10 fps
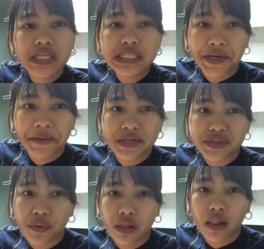of the time
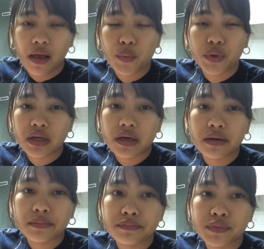as well, what I
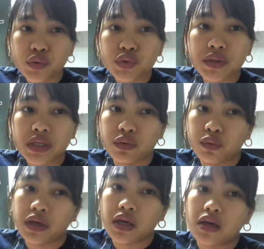am usually
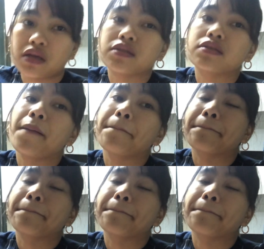doing is